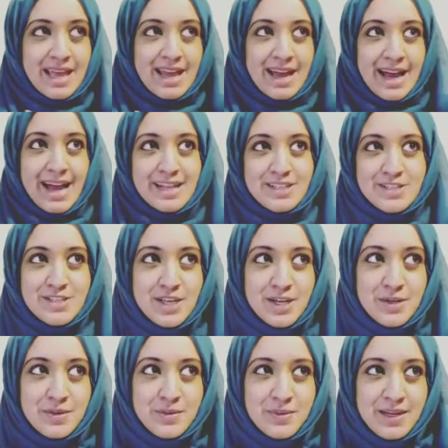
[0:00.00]
And
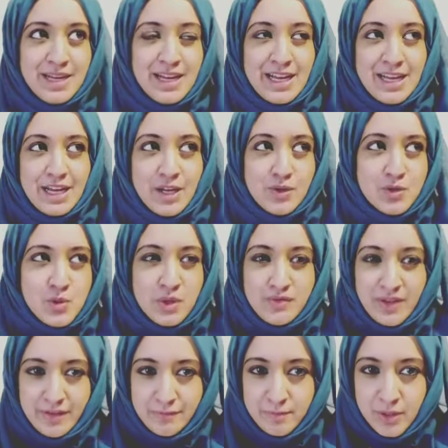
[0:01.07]
so, you know,
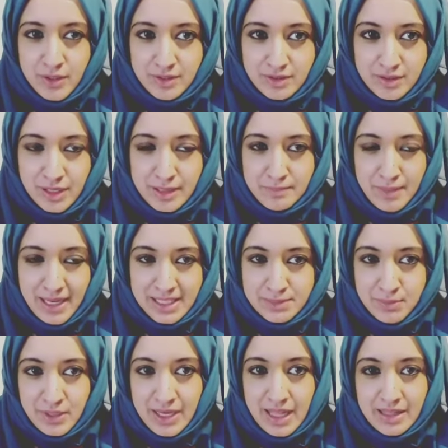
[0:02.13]
25 miles
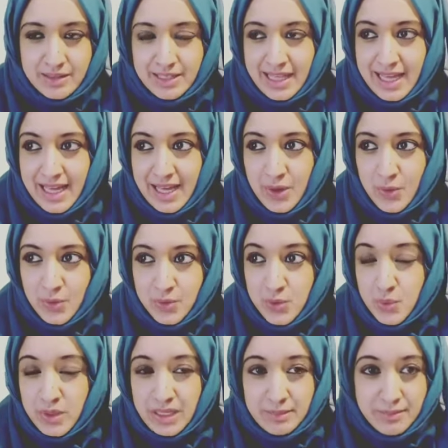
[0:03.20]
per gallon or
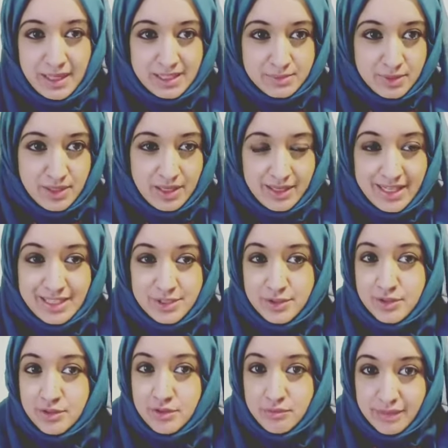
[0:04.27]
20 miles per gallon
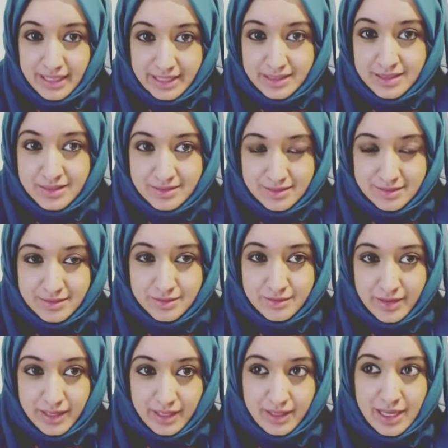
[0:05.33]
isn't great, right?